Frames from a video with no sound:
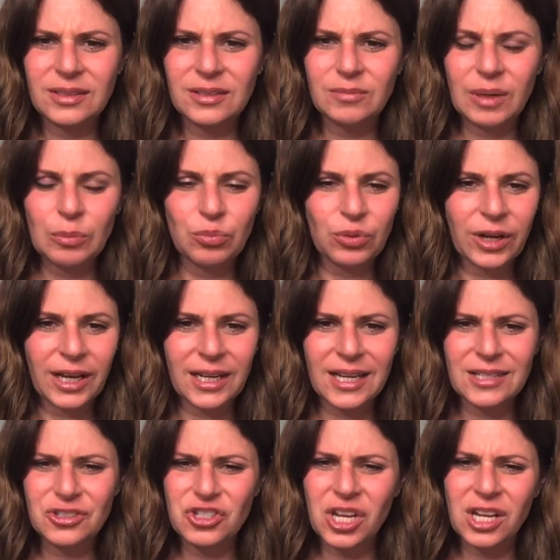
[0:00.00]
my brain
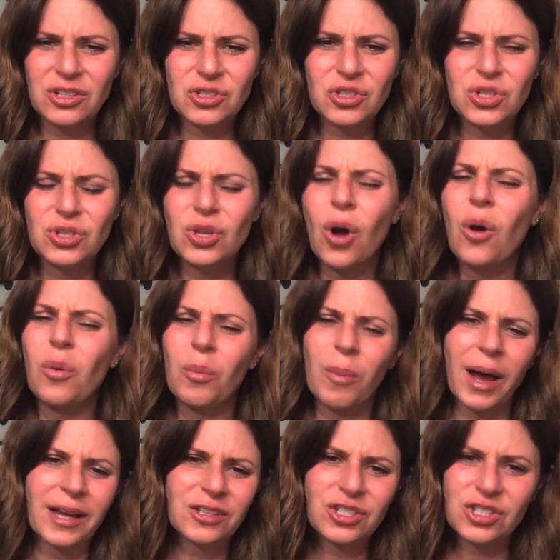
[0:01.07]
has changed so
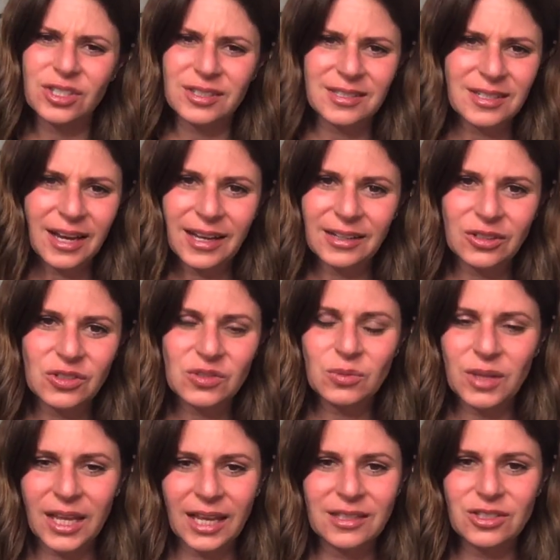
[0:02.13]
much since diagnosed
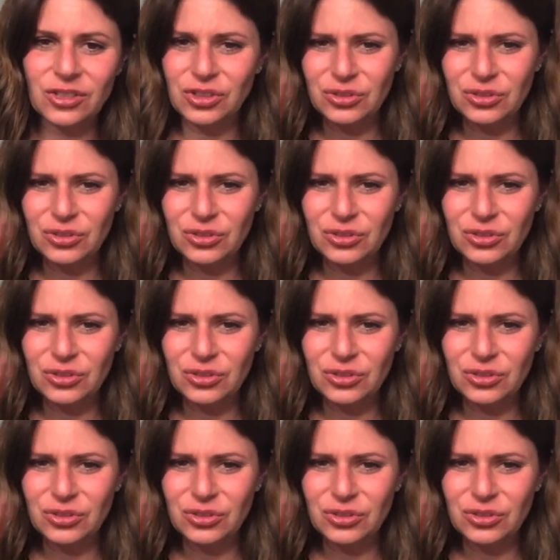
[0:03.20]
with cancer.